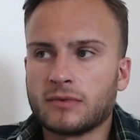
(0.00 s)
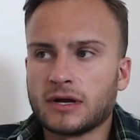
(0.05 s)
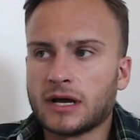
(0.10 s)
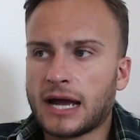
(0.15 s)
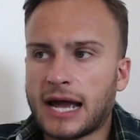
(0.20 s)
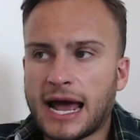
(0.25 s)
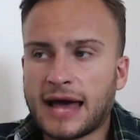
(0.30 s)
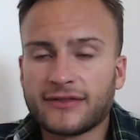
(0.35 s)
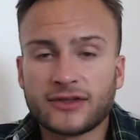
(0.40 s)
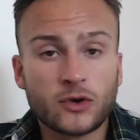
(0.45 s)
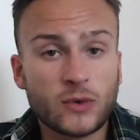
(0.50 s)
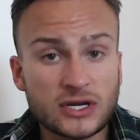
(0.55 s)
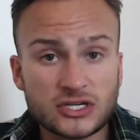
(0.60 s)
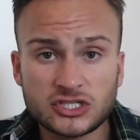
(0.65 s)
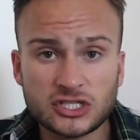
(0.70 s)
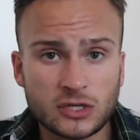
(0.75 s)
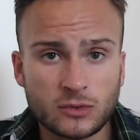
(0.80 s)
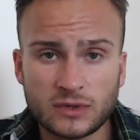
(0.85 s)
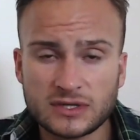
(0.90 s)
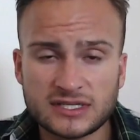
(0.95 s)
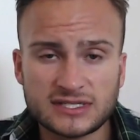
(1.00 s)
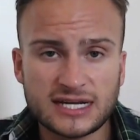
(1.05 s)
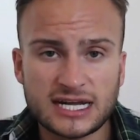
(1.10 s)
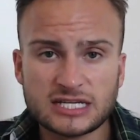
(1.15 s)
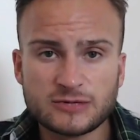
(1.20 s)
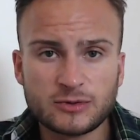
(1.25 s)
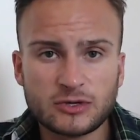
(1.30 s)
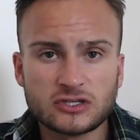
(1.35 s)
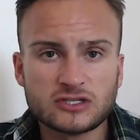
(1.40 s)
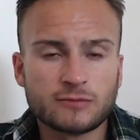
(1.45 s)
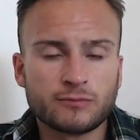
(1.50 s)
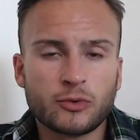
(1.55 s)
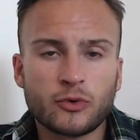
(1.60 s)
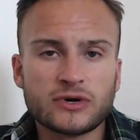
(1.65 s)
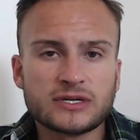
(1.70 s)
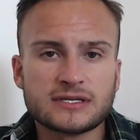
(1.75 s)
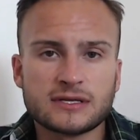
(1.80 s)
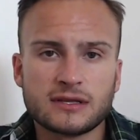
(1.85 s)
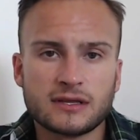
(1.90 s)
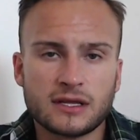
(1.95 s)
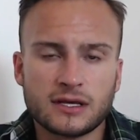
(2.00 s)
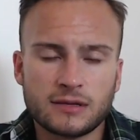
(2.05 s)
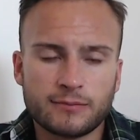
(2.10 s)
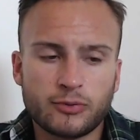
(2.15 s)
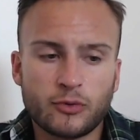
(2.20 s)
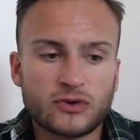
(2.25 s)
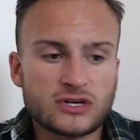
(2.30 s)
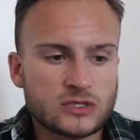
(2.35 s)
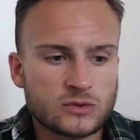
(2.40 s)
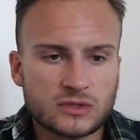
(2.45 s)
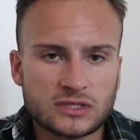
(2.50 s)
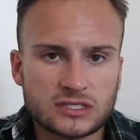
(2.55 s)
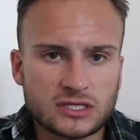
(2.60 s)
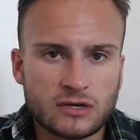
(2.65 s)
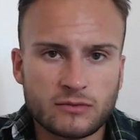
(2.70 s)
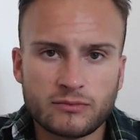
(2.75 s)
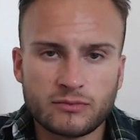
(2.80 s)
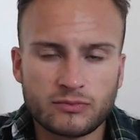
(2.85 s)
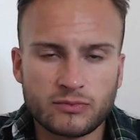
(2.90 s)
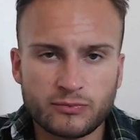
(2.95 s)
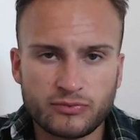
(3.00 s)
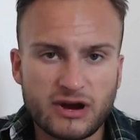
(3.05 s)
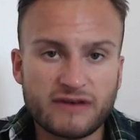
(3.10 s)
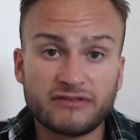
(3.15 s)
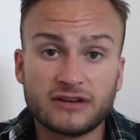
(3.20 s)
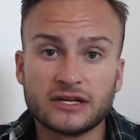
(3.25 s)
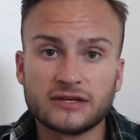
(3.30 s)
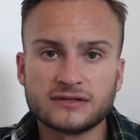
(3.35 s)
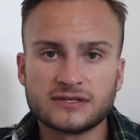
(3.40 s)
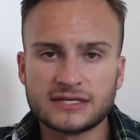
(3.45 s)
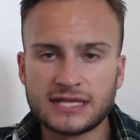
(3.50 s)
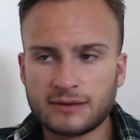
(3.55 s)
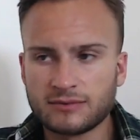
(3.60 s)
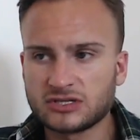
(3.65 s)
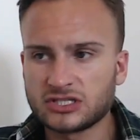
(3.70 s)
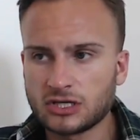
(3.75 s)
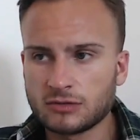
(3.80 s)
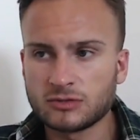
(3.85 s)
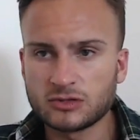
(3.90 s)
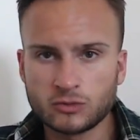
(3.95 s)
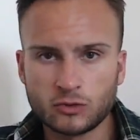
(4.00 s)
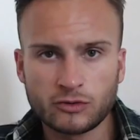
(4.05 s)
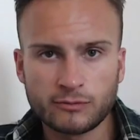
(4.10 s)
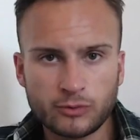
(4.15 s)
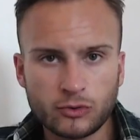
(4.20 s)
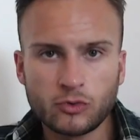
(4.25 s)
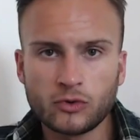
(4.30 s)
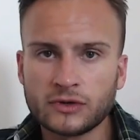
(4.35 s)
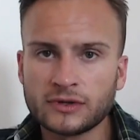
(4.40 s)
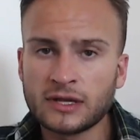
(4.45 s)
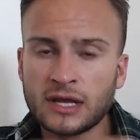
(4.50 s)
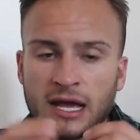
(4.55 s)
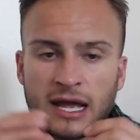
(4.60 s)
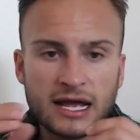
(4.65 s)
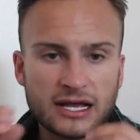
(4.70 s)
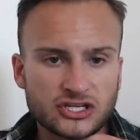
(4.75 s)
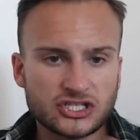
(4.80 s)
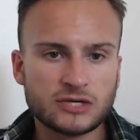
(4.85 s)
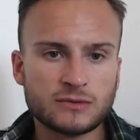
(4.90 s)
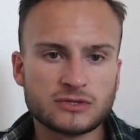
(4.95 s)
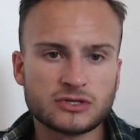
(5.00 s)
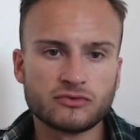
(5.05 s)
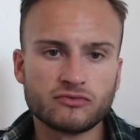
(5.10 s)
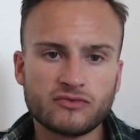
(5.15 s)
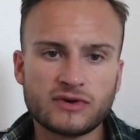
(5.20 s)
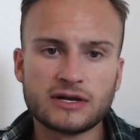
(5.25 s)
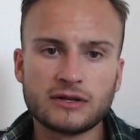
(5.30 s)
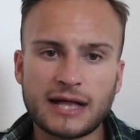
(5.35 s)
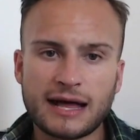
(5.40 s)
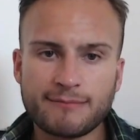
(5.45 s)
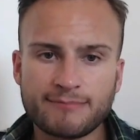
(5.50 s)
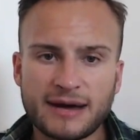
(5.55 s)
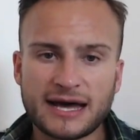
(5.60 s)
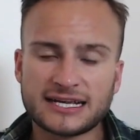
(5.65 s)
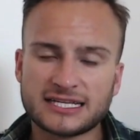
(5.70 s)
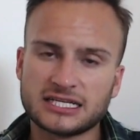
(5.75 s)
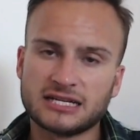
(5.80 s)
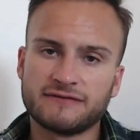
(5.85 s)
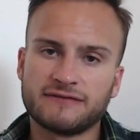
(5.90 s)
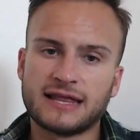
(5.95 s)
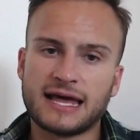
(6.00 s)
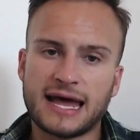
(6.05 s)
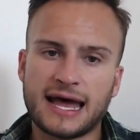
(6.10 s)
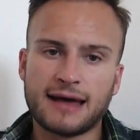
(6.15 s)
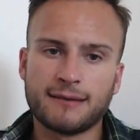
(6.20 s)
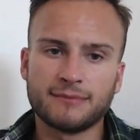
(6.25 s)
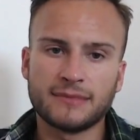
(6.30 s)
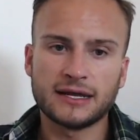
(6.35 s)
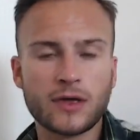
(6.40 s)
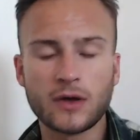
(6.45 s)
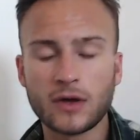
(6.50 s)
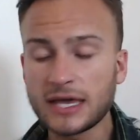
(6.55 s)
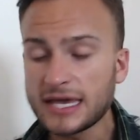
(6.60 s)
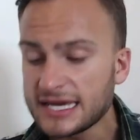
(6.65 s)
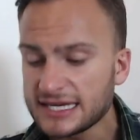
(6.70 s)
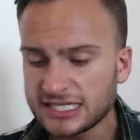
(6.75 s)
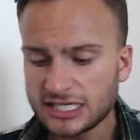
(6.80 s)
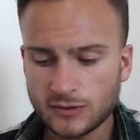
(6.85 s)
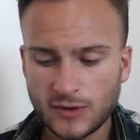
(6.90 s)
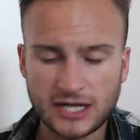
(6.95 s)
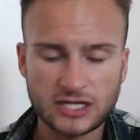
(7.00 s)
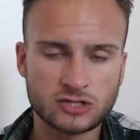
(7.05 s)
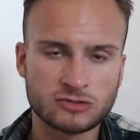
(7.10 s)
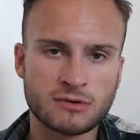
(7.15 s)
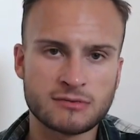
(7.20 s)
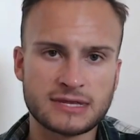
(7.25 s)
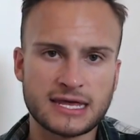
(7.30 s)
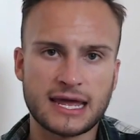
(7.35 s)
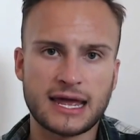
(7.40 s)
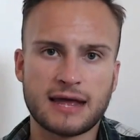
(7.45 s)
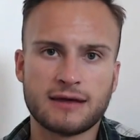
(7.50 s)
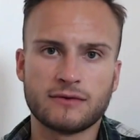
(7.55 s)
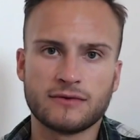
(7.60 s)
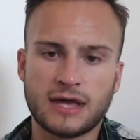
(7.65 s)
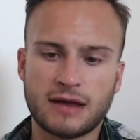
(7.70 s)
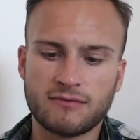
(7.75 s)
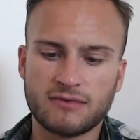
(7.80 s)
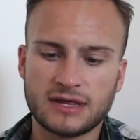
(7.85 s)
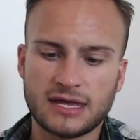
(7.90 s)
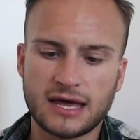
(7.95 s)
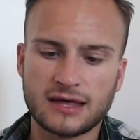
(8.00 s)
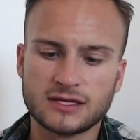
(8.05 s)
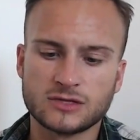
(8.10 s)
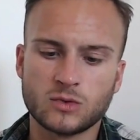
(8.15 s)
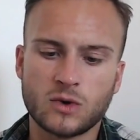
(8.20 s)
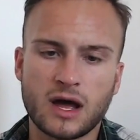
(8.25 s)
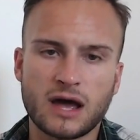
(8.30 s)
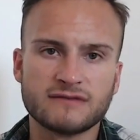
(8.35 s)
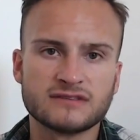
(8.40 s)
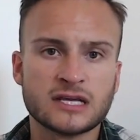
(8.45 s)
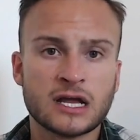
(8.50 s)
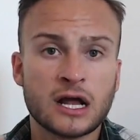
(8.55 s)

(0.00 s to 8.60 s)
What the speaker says: out of the question at one stage, because the boys were so prevalent and they were so much more important. She was a real ambassador for that happening. Easy way to remember the Henry VIII's wives: